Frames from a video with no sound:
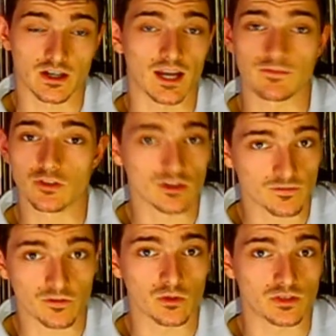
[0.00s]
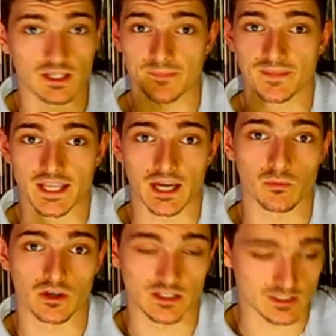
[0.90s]
Okay, if you can afford it,
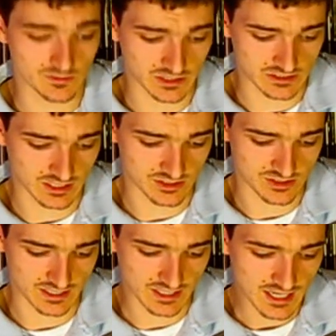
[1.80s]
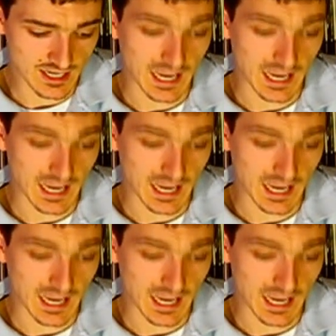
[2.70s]
get one, that's fantastic.